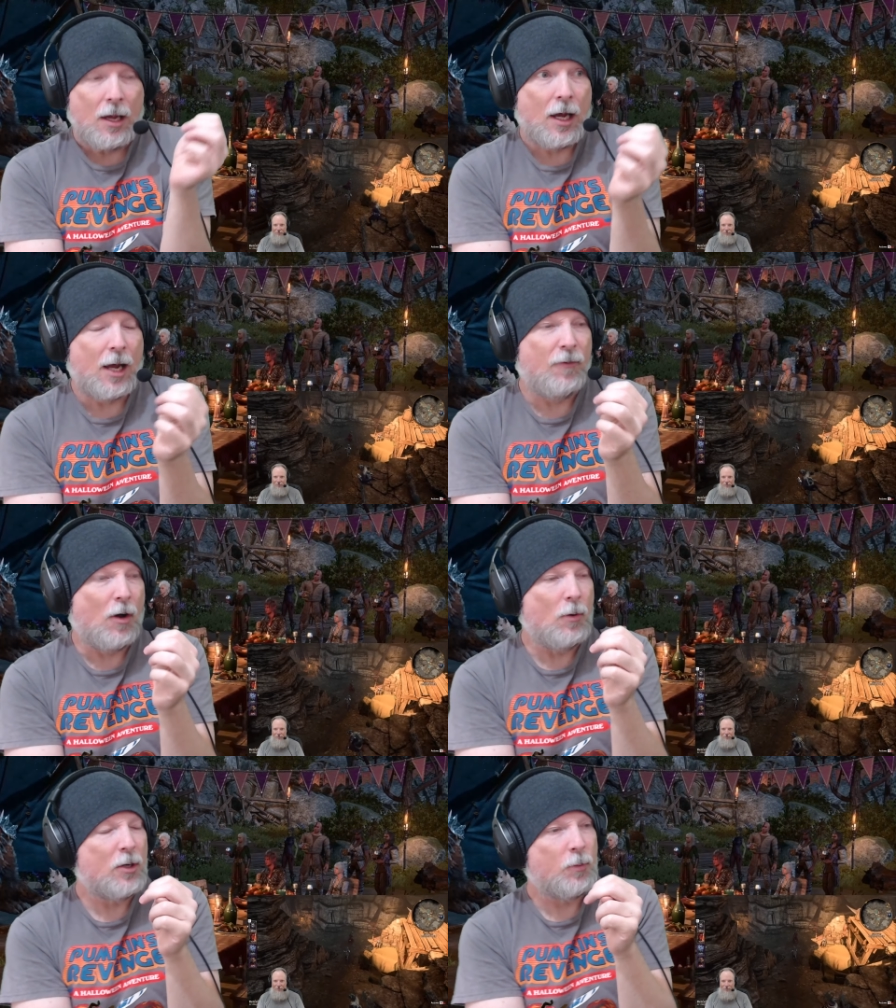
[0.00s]
I've
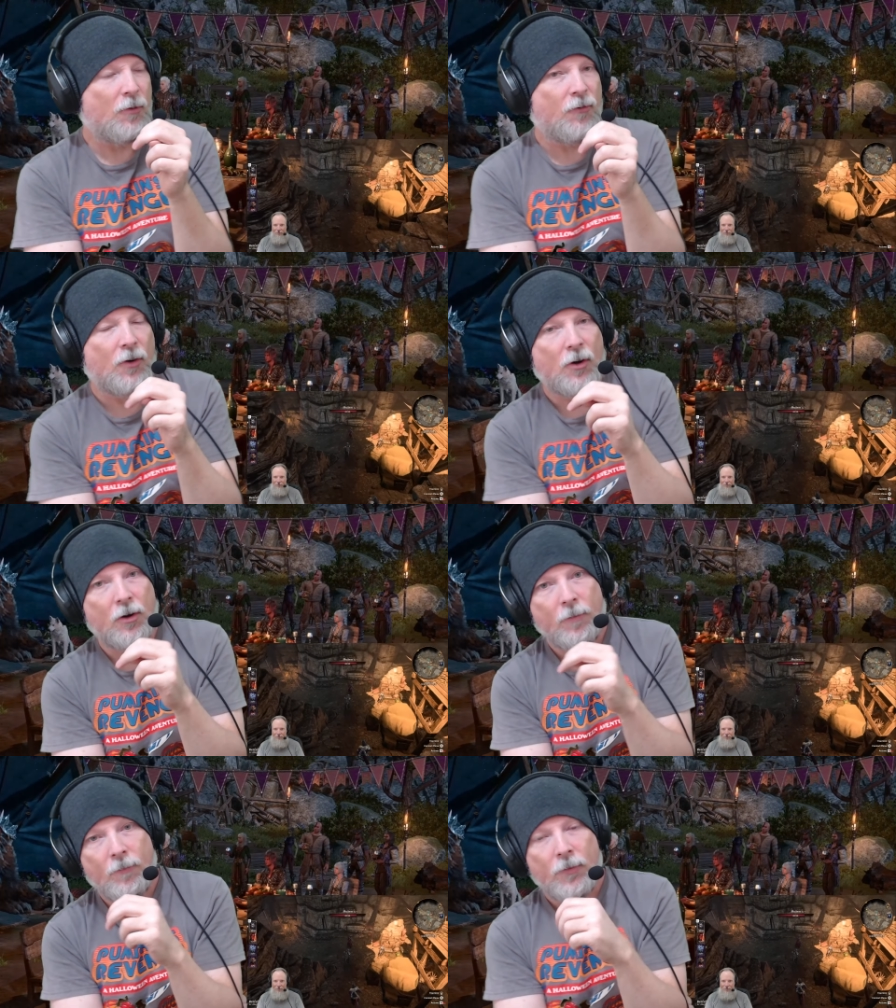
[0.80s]
always
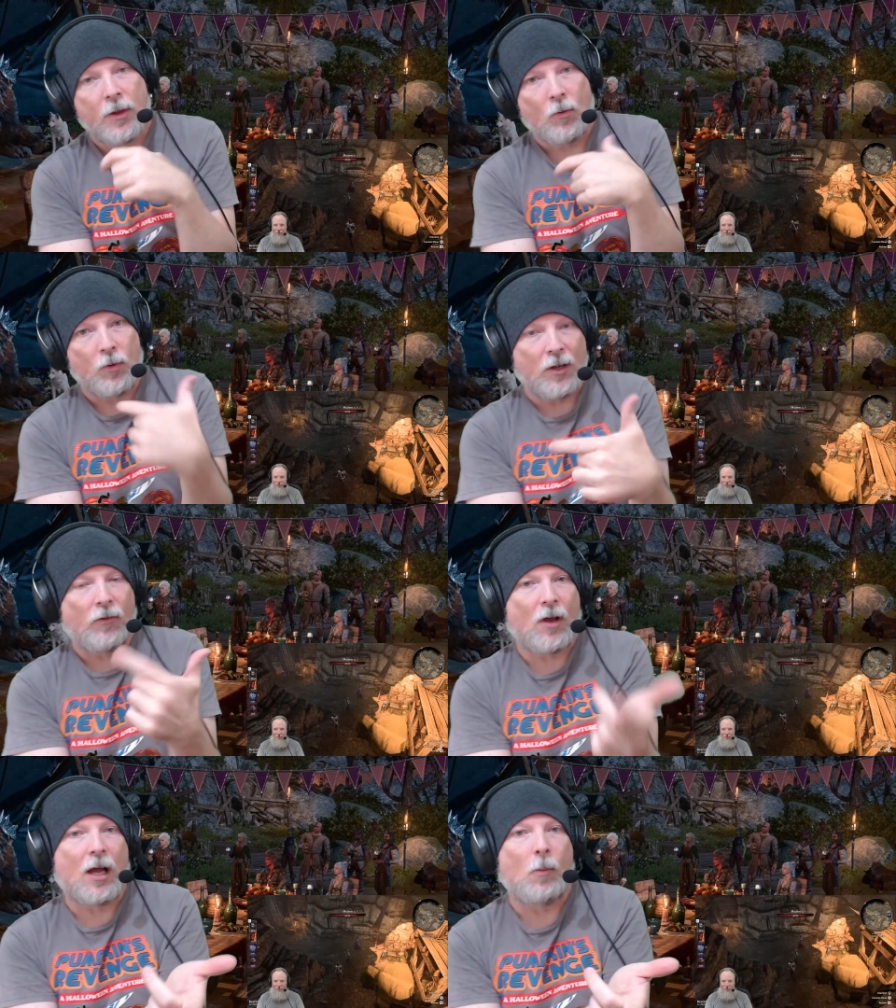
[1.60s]
preferred real
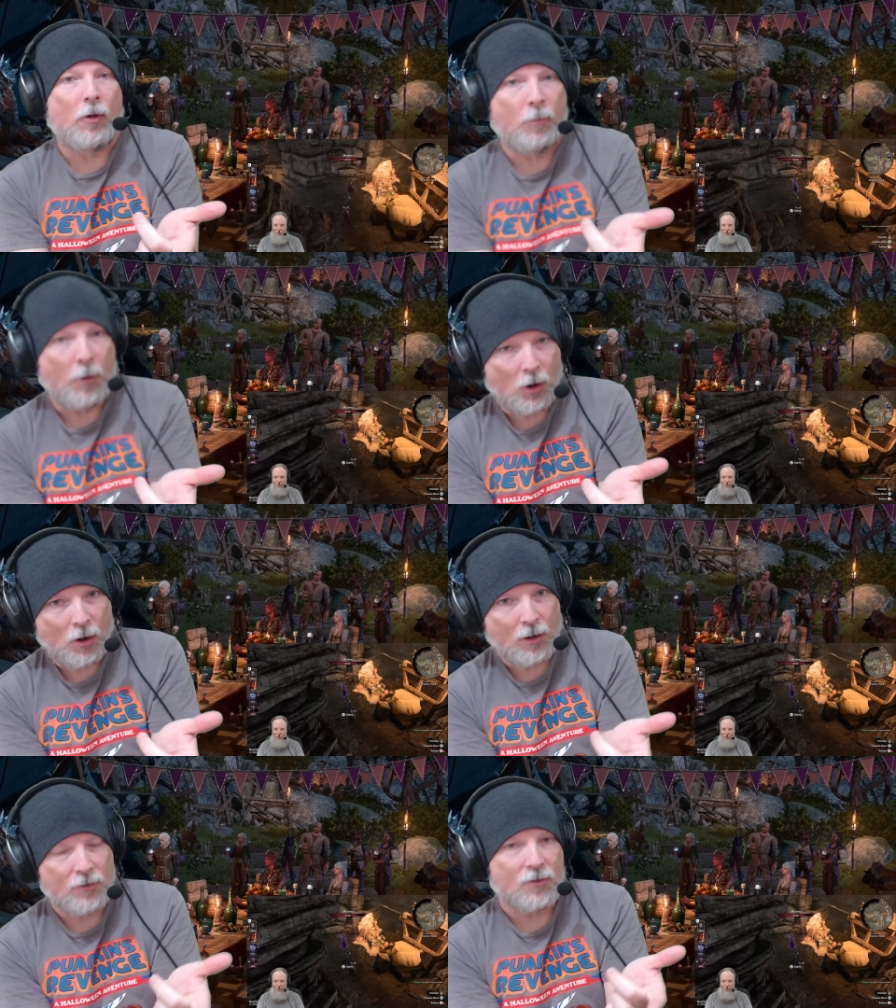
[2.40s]
time with
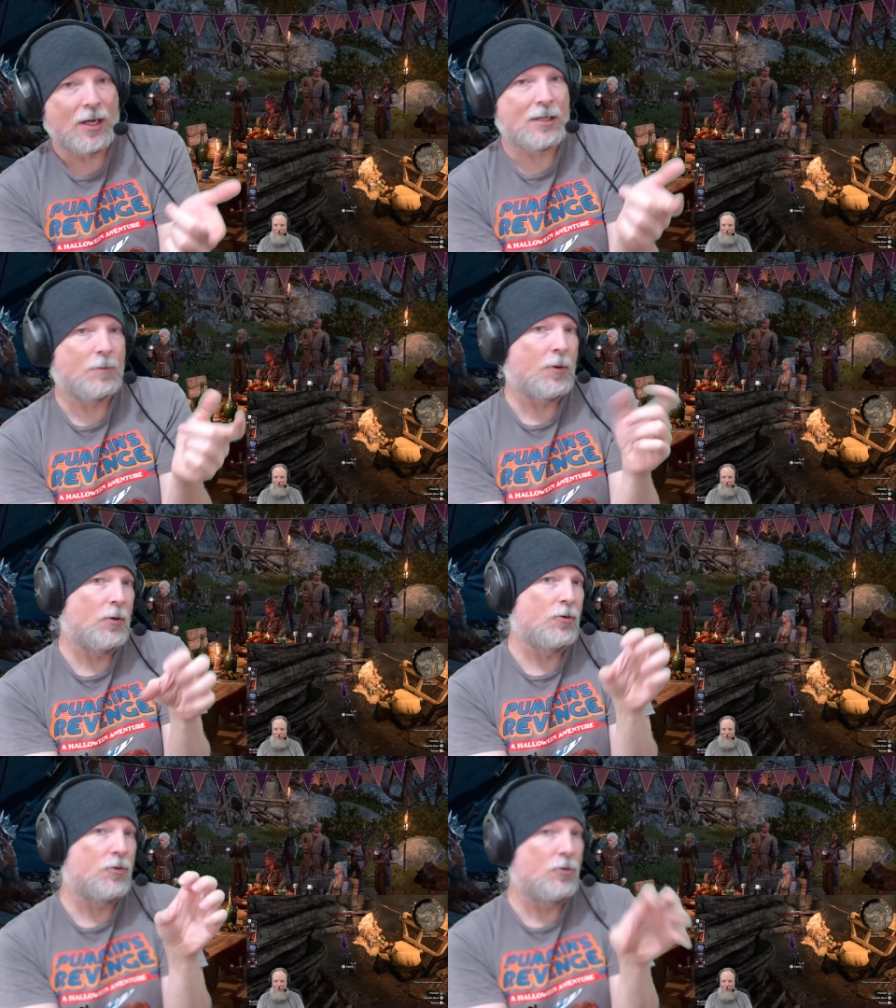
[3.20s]
pause as
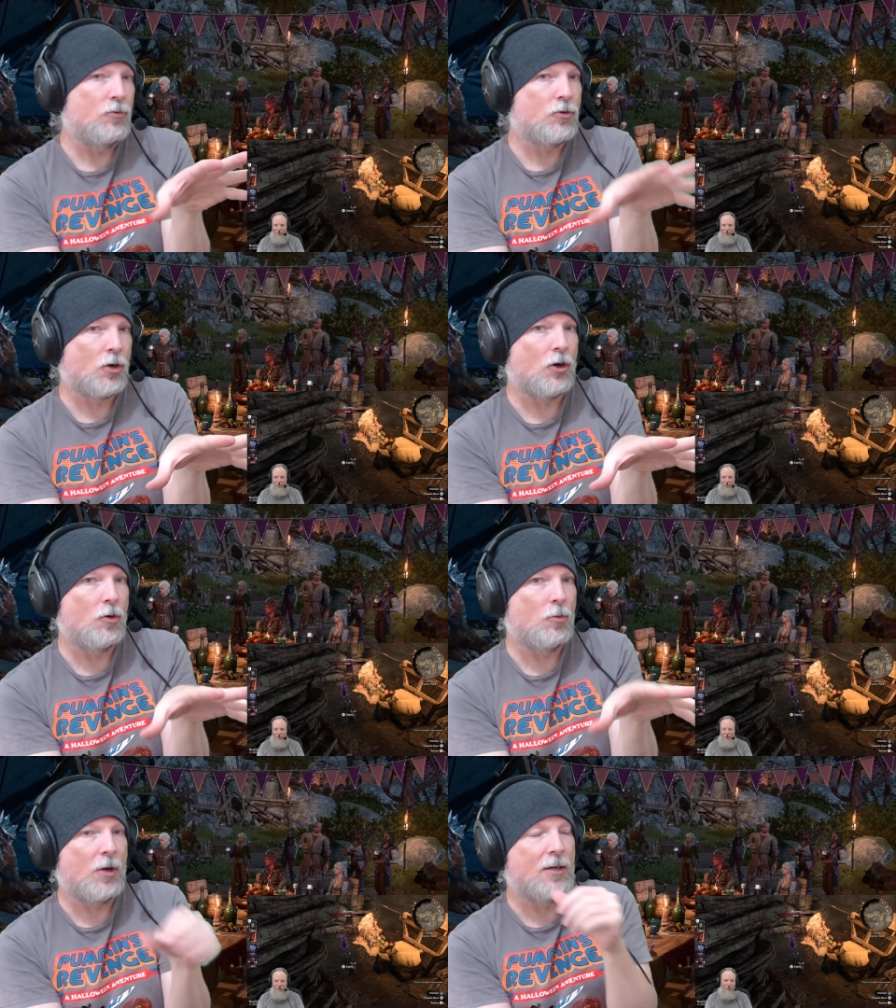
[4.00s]
opposed to
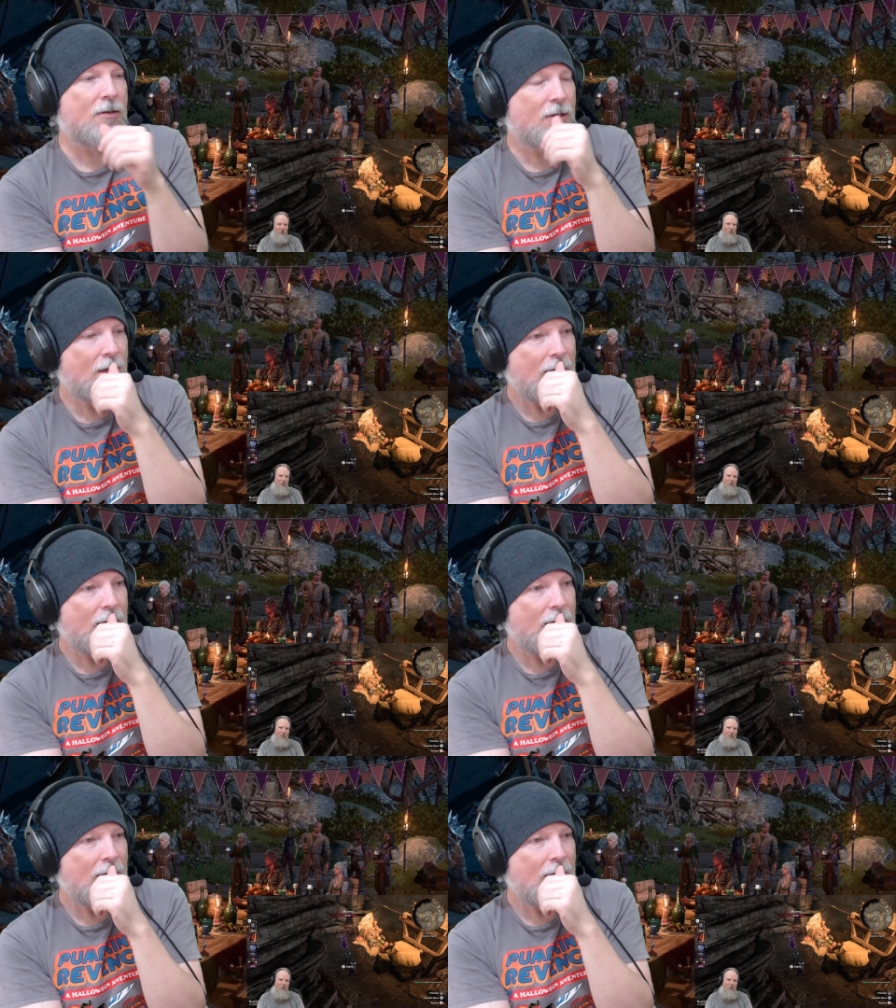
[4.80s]
turn based.